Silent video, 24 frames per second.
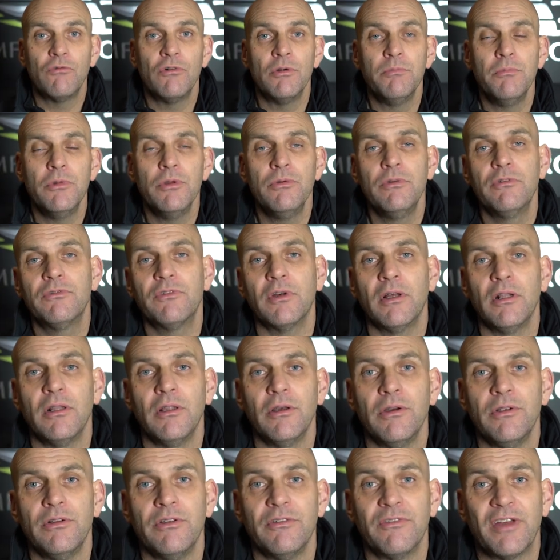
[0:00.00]
remove a
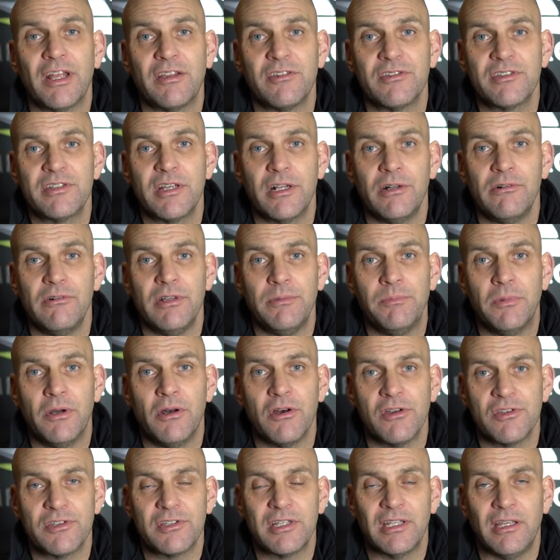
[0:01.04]
load of ancillary
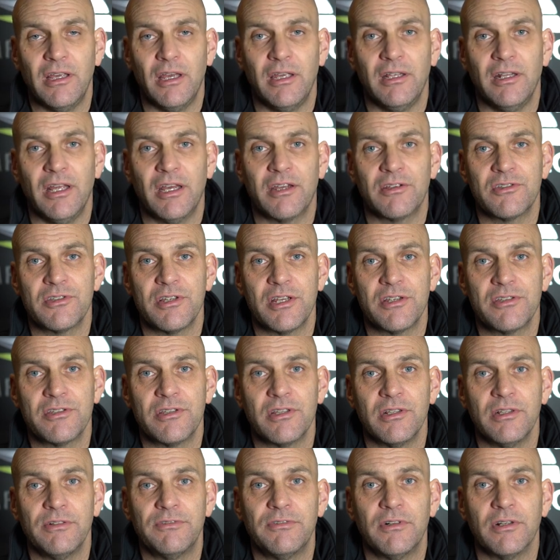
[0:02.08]
parts to gain access
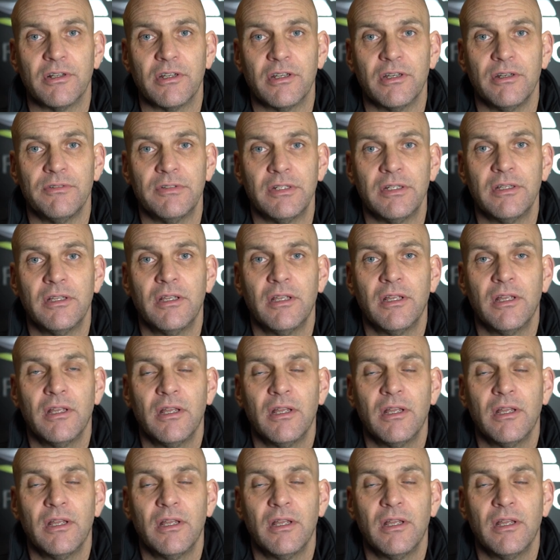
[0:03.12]
to the front cover,